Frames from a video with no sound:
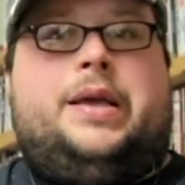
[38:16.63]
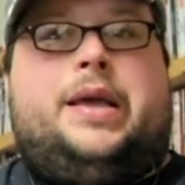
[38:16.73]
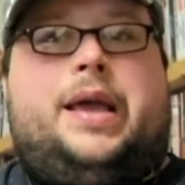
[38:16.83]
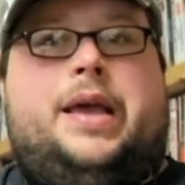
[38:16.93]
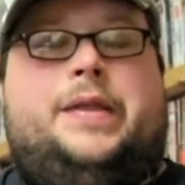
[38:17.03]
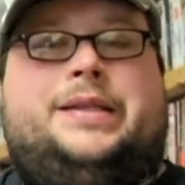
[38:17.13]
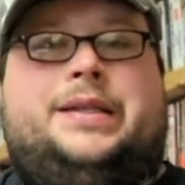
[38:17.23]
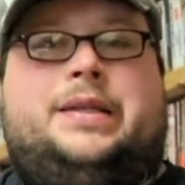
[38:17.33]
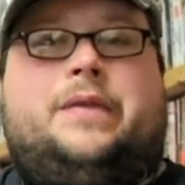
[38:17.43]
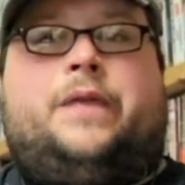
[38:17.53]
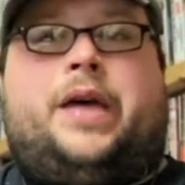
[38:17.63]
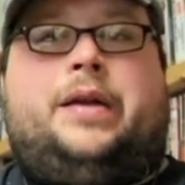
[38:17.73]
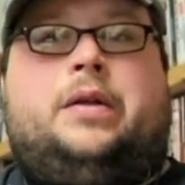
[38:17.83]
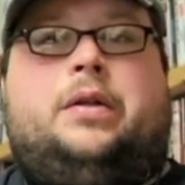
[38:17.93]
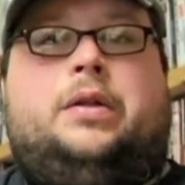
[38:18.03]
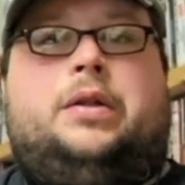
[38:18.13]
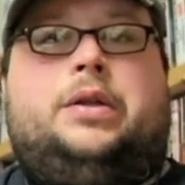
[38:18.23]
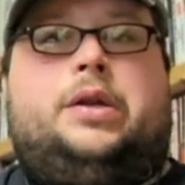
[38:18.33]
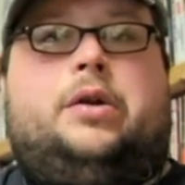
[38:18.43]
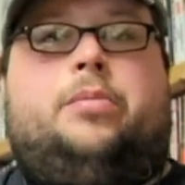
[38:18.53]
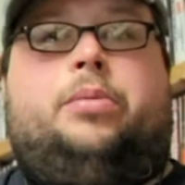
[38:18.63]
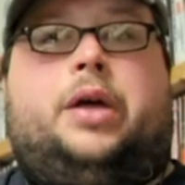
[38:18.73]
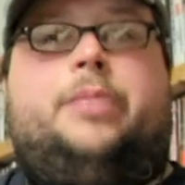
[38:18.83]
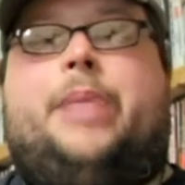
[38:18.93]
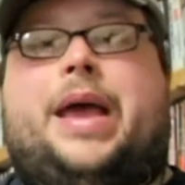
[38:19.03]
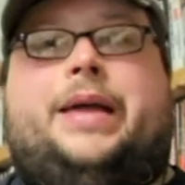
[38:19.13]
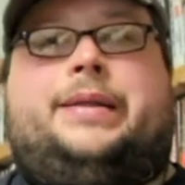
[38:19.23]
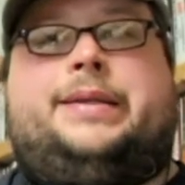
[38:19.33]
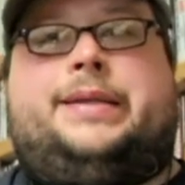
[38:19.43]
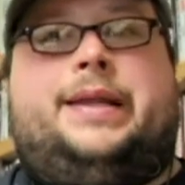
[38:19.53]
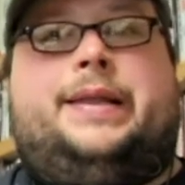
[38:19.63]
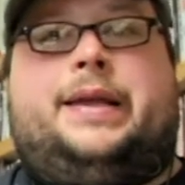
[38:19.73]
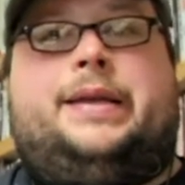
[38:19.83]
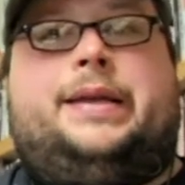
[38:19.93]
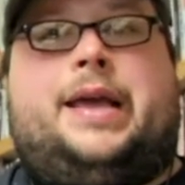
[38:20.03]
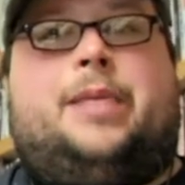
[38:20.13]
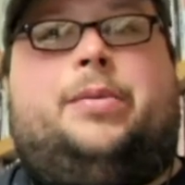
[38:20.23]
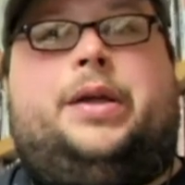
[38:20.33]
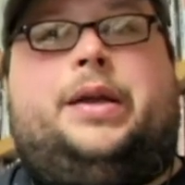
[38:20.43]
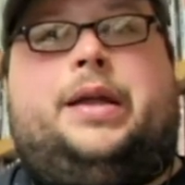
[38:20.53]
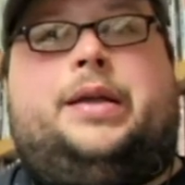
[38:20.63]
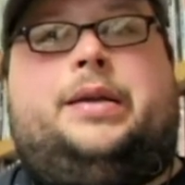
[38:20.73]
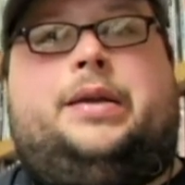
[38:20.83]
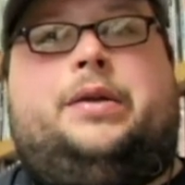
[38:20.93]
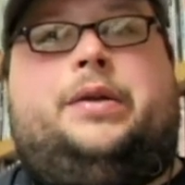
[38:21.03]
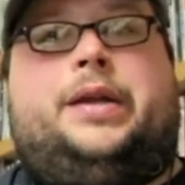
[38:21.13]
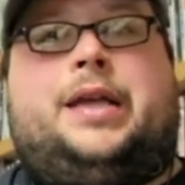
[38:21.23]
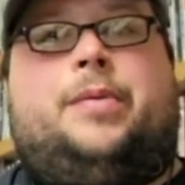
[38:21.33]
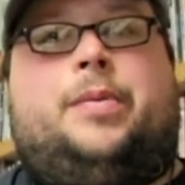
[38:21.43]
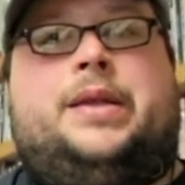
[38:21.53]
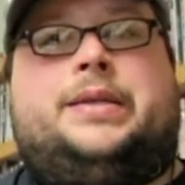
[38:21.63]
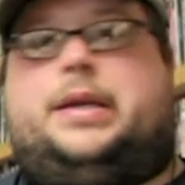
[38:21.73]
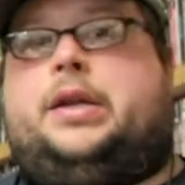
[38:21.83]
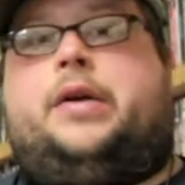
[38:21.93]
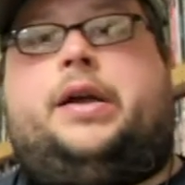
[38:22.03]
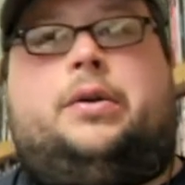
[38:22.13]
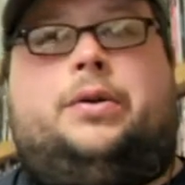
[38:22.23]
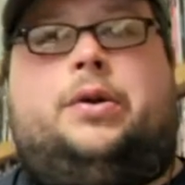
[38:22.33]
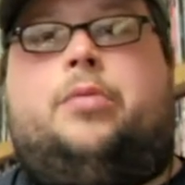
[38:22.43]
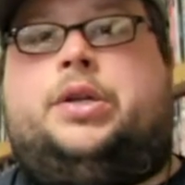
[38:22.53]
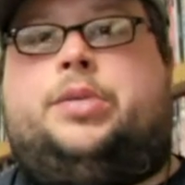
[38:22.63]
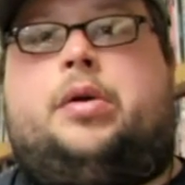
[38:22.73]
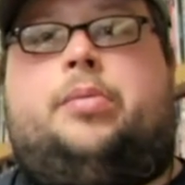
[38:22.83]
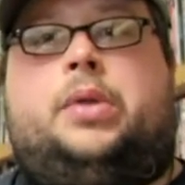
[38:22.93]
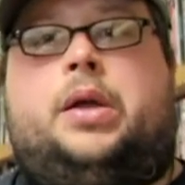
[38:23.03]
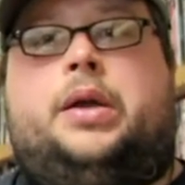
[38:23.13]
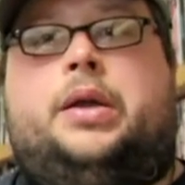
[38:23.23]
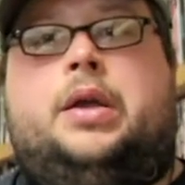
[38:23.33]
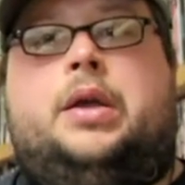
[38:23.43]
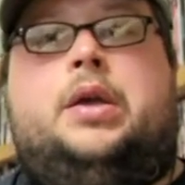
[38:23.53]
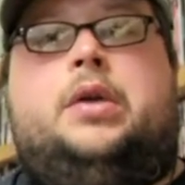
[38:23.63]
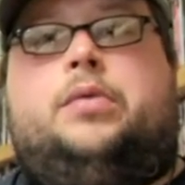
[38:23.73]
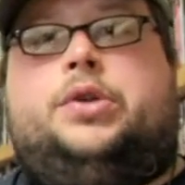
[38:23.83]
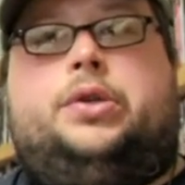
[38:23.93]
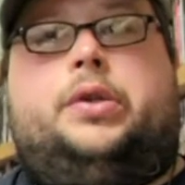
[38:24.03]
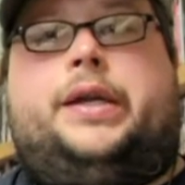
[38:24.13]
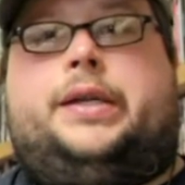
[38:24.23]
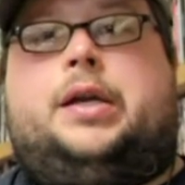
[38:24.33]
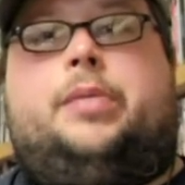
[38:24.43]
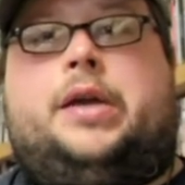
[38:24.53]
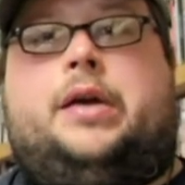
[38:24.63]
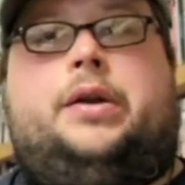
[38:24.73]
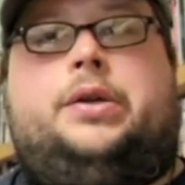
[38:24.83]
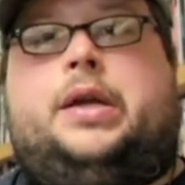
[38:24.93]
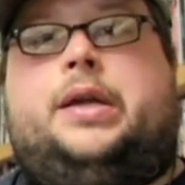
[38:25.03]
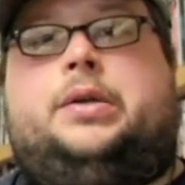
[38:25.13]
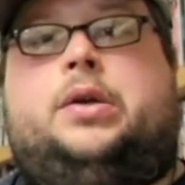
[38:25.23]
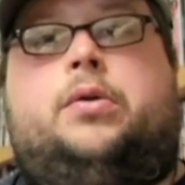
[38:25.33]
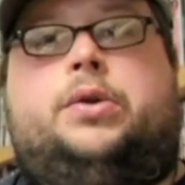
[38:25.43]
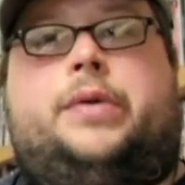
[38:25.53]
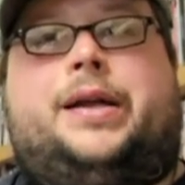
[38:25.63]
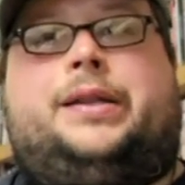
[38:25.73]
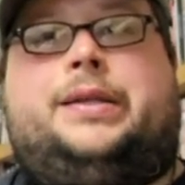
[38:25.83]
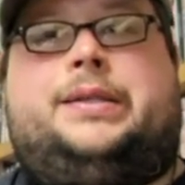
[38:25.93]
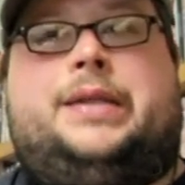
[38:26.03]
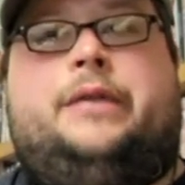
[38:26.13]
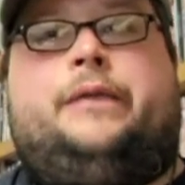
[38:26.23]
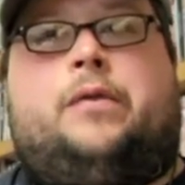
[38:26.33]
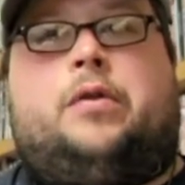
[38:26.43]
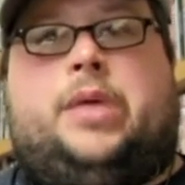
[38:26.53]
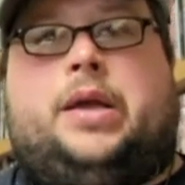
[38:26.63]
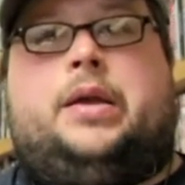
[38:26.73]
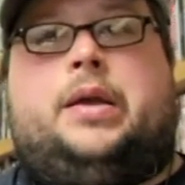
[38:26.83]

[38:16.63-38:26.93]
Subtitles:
and this is the final, bloodbath scene at the end of Hamlet. And Nick came to me, he's like, I don't know much about blood. Would you like to come down and co-direct this scene for me?